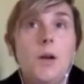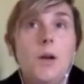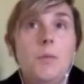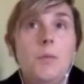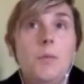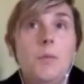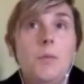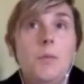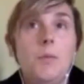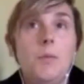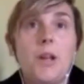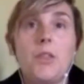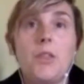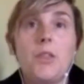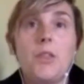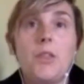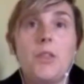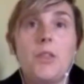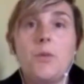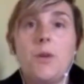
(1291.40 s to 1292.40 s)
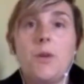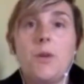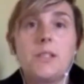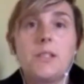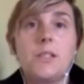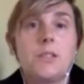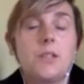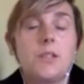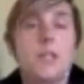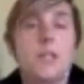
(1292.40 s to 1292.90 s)
But
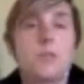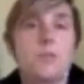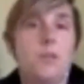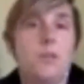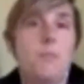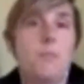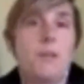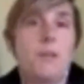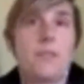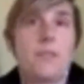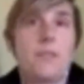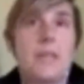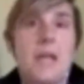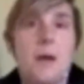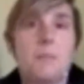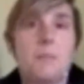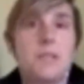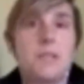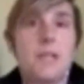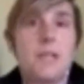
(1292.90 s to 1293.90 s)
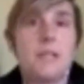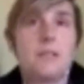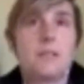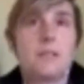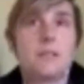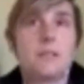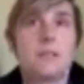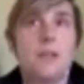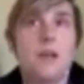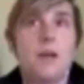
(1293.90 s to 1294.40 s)
otherwise, it's really monthly
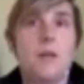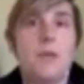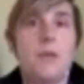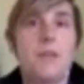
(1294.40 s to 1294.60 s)
updates.